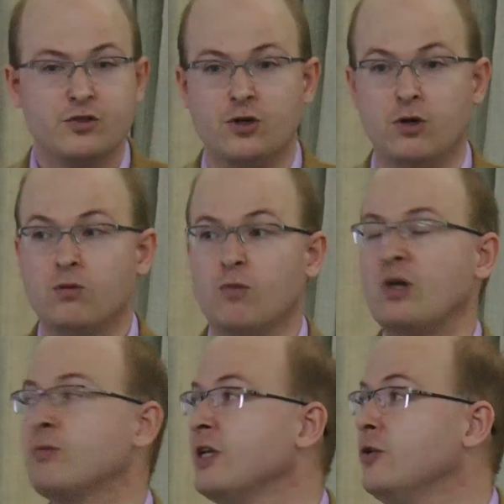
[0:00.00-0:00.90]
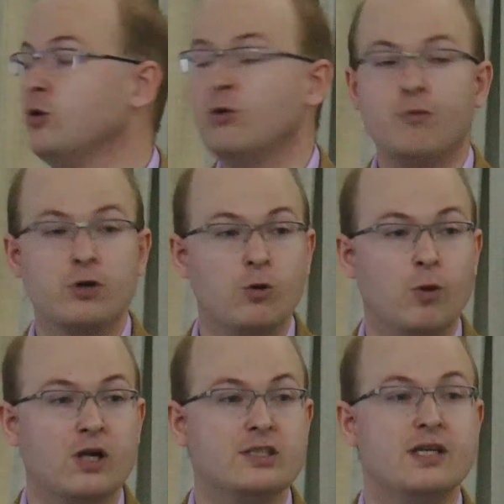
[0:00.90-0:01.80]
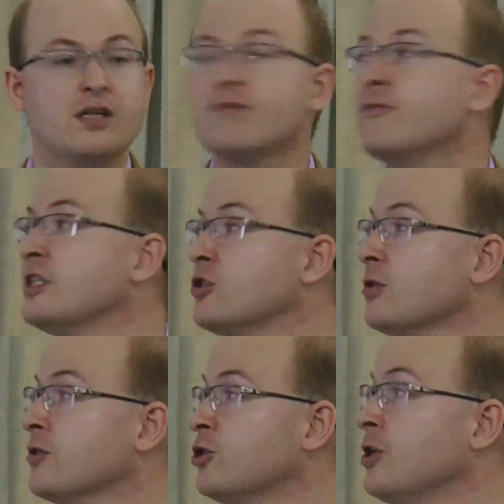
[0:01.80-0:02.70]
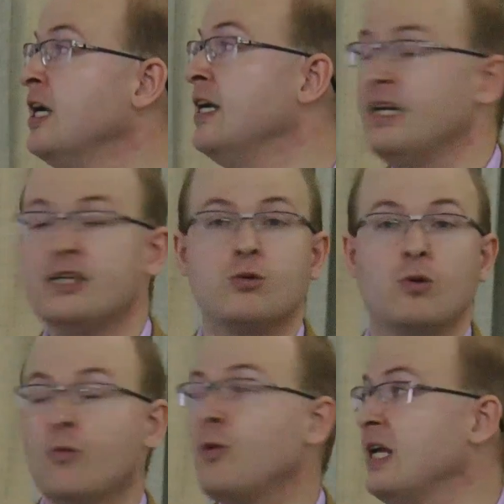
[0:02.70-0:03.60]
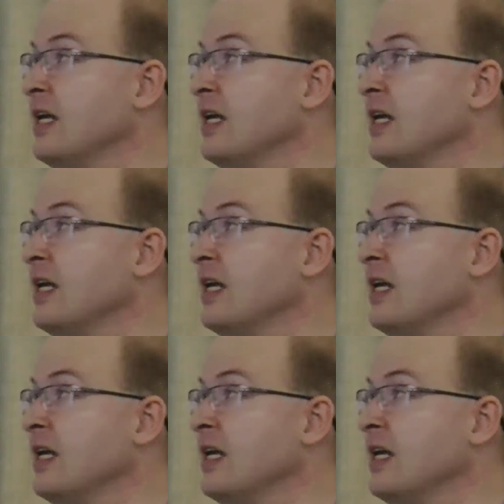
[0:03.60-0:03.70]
though, what we do for the qualitative research is we